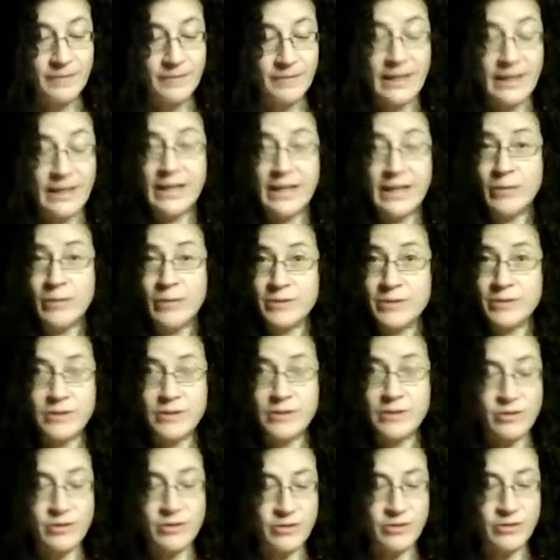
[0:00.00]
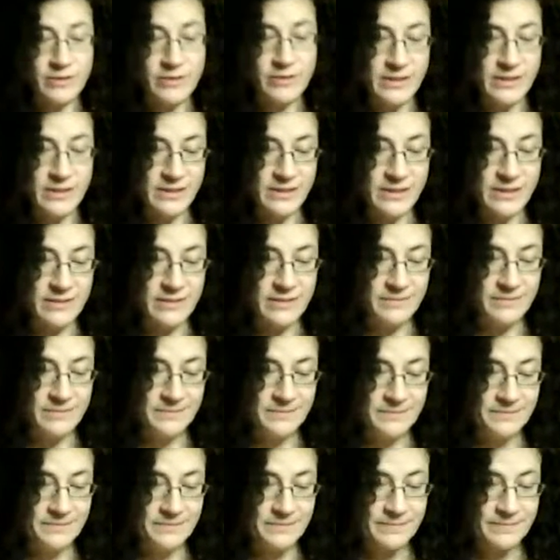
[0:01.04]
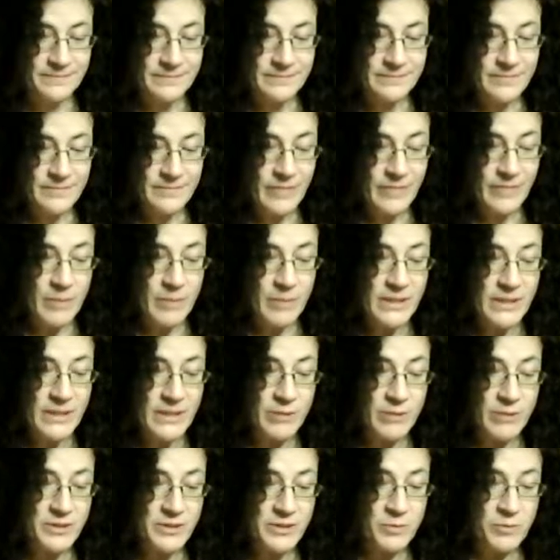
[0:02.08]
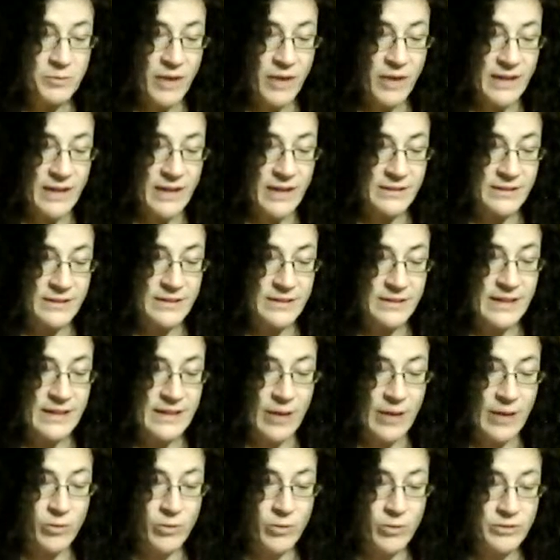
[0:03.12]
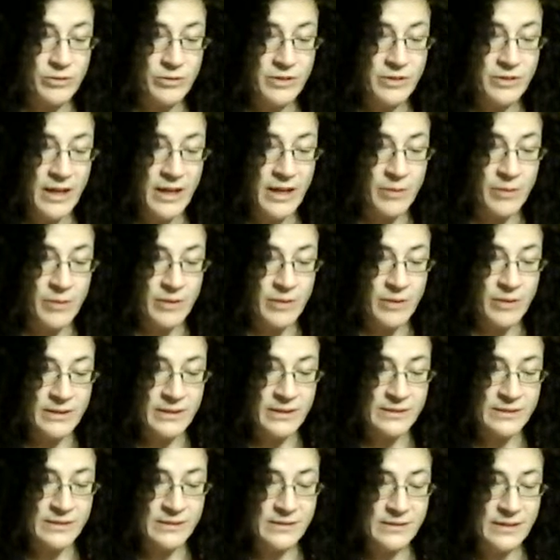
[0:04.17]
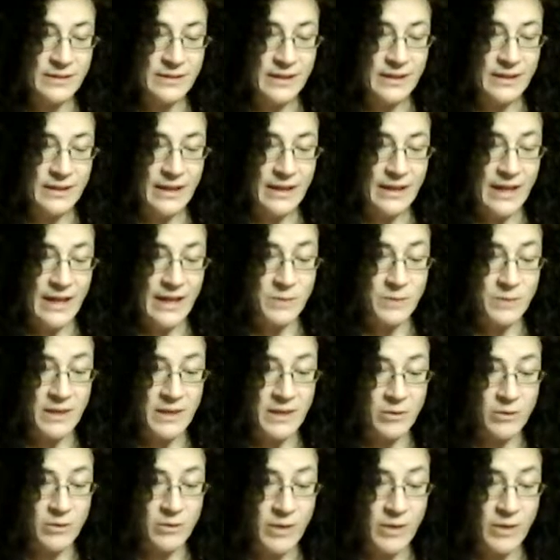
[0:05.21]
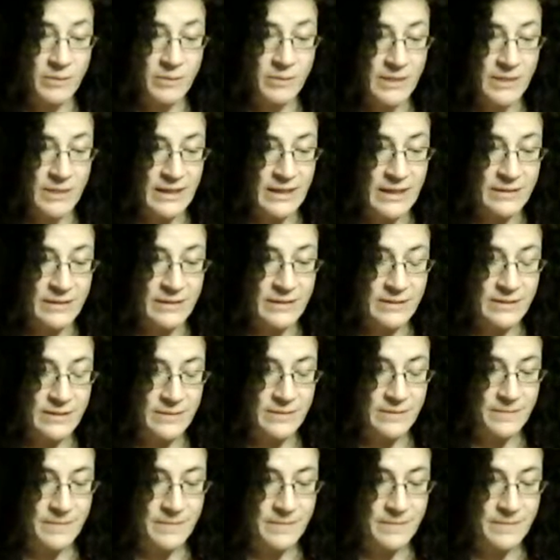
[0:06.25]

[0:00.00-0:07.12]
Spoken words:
He was not altered, but he was surprised to see how altered I was, and appeared quite pleased.